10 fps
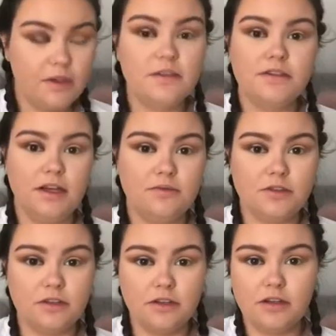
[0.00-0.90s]
So now I'm
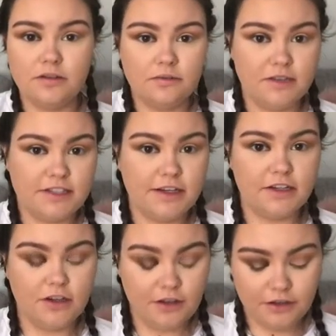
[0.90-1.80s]
just going to go in with the
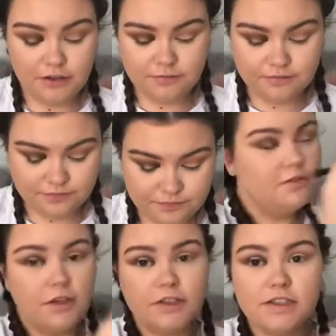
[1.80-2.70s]
second eye,
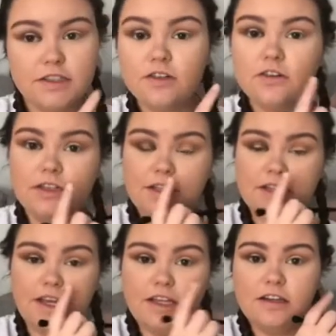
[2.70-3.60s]
focusing on
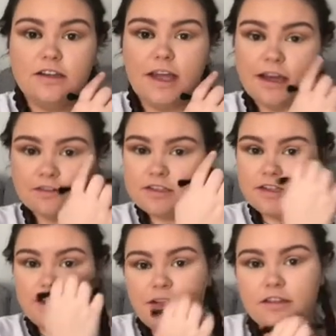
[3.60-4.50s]
the inner, the
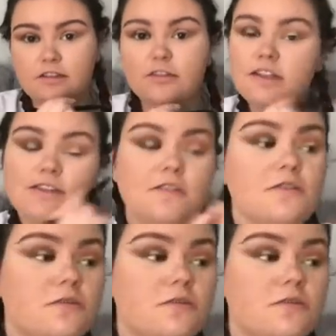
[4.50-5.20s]
outer and the crease. I'm